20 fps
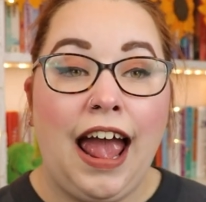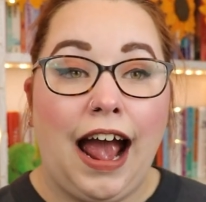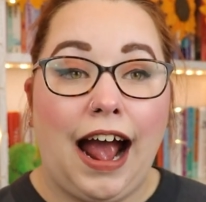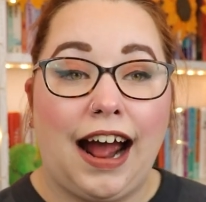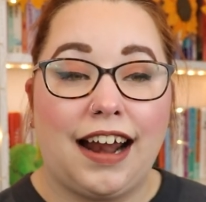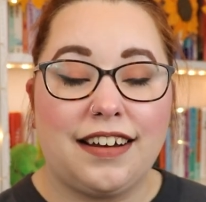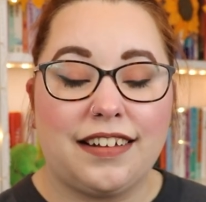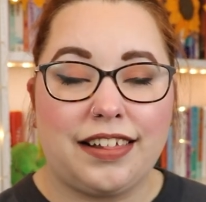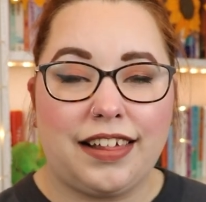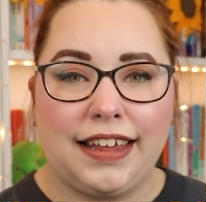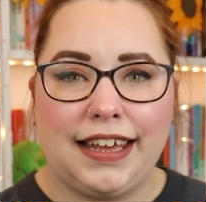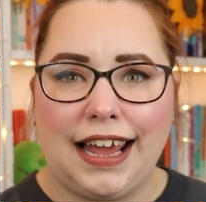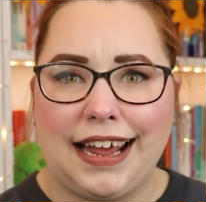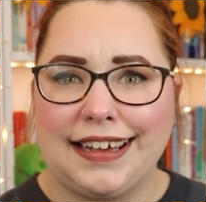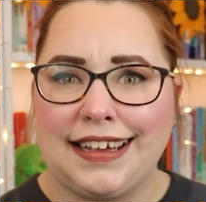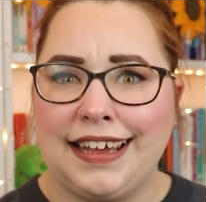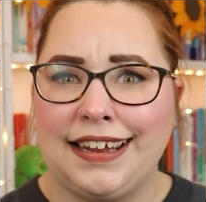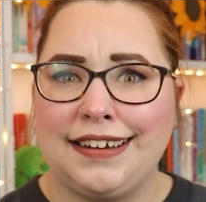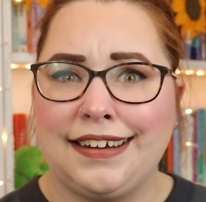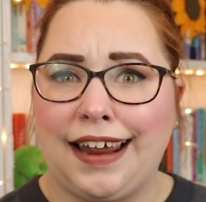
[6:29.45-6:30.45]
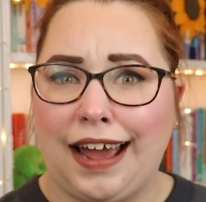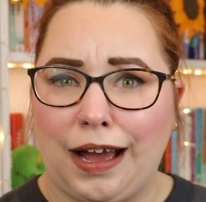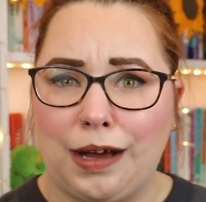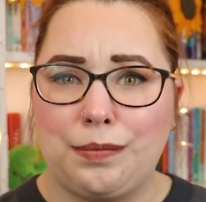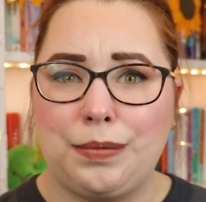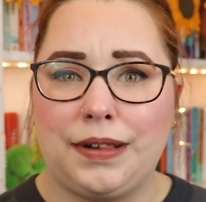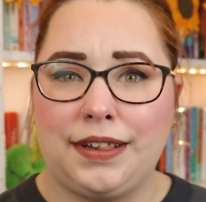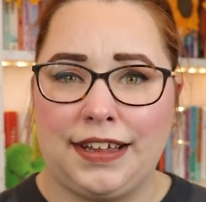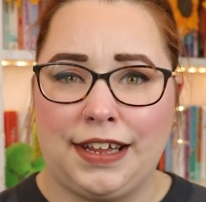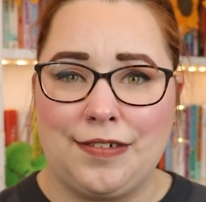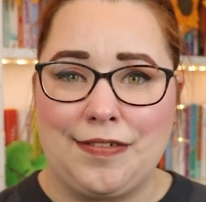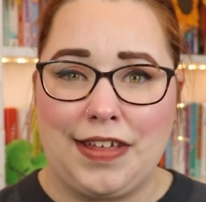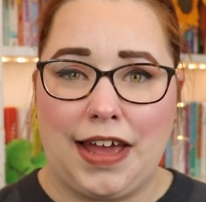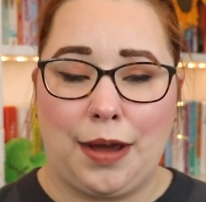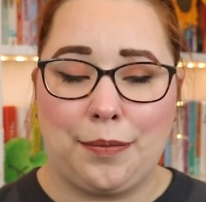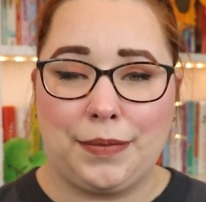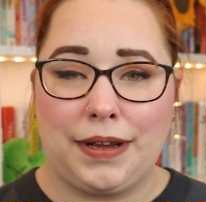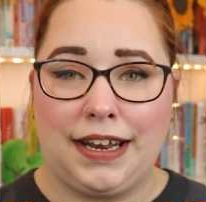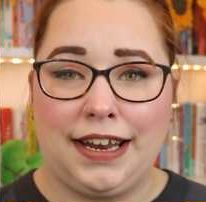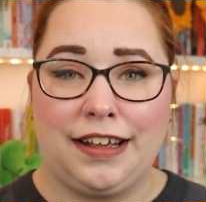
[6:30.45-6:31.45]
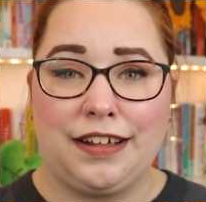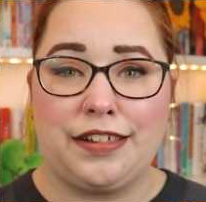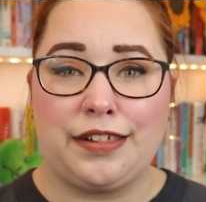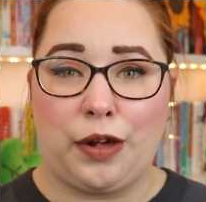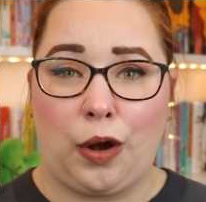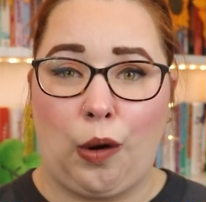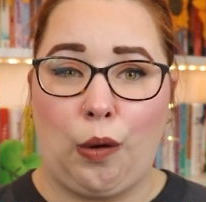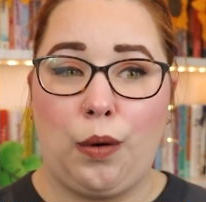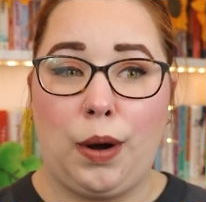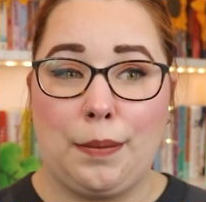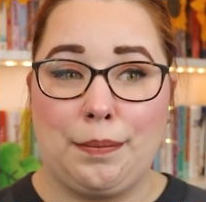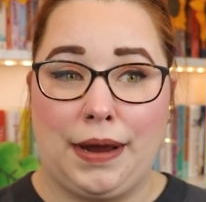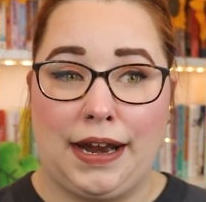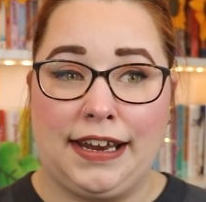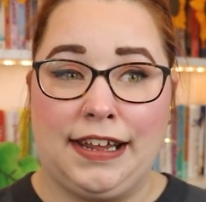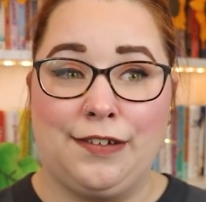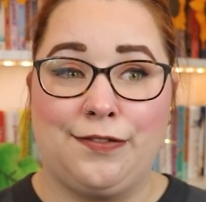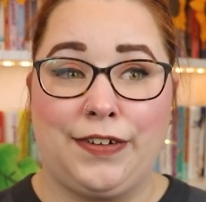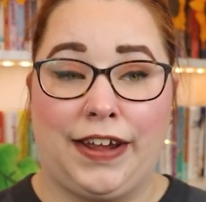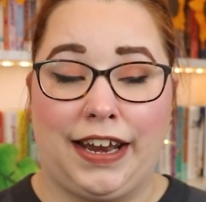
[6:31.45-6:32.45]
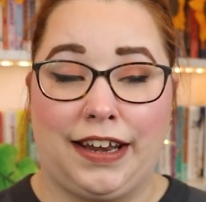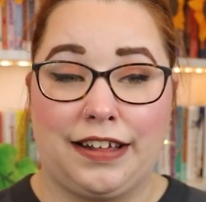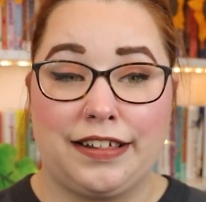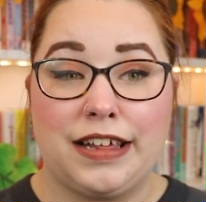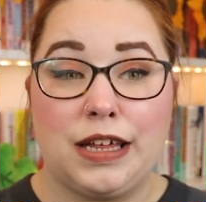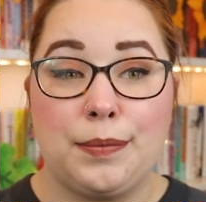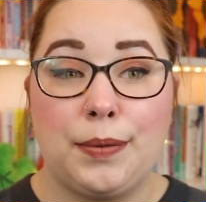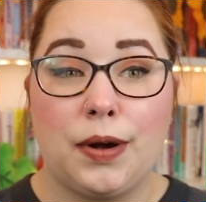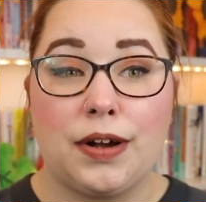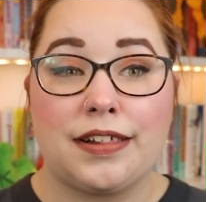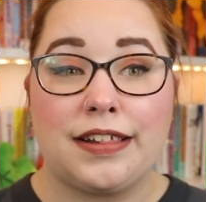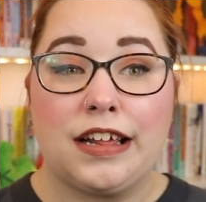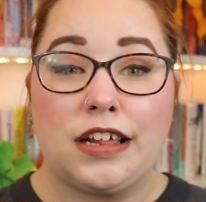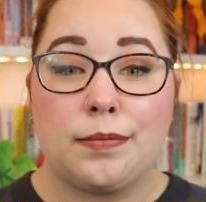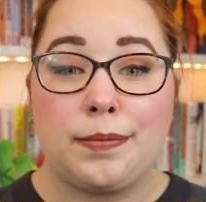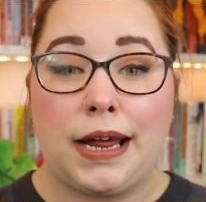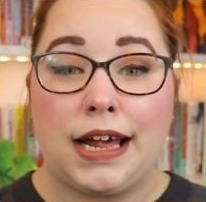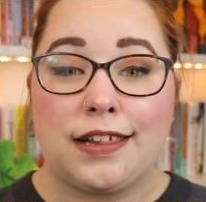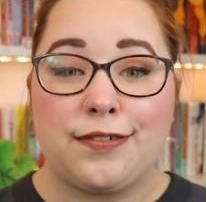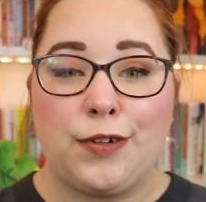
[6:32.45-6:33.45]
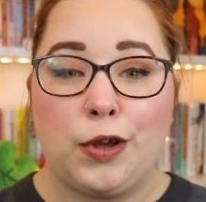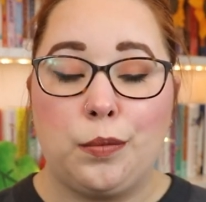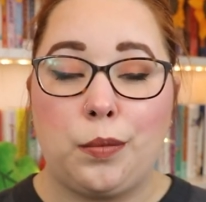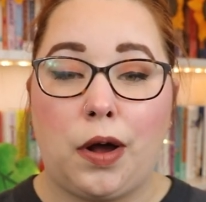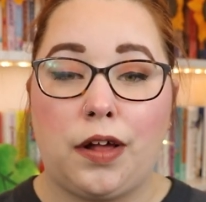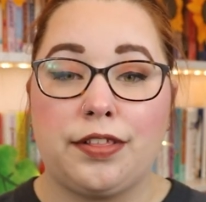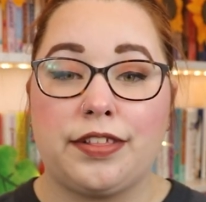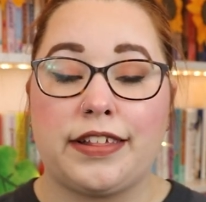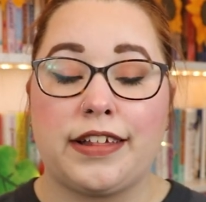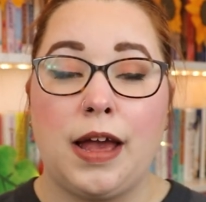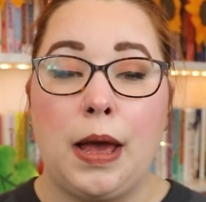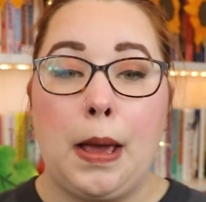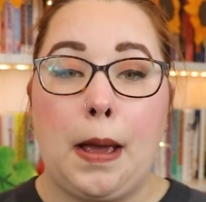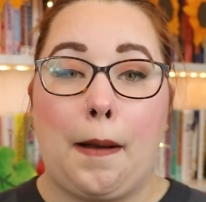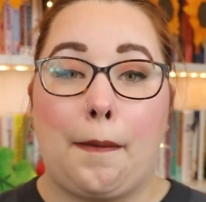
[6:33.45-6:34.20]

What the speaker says: Honestly, I cannot believe that I'm getting so many fantasy books these past few months,